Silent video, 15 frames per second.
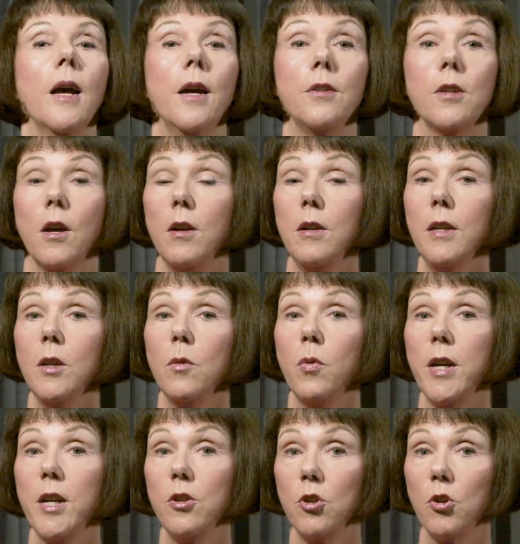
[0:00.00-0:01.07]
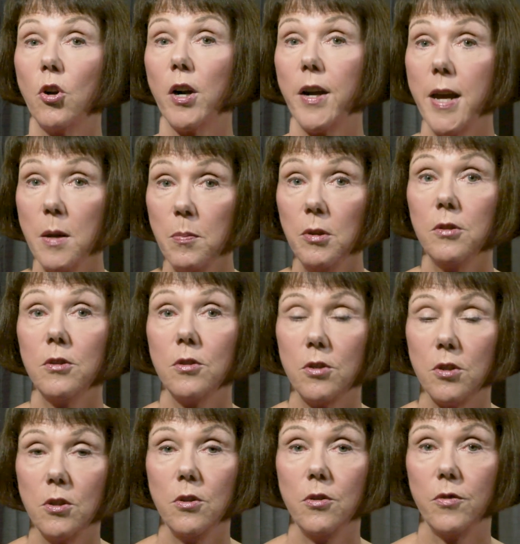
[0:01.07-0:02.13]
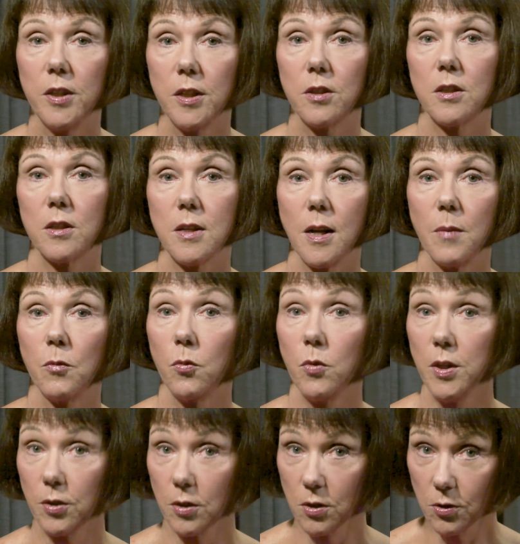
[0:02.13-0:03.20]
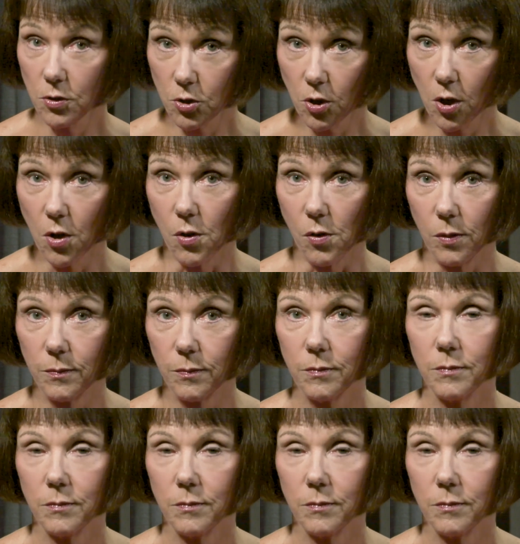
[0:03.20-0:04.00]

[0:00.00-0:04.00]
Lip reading: and only when you are able to do this step with control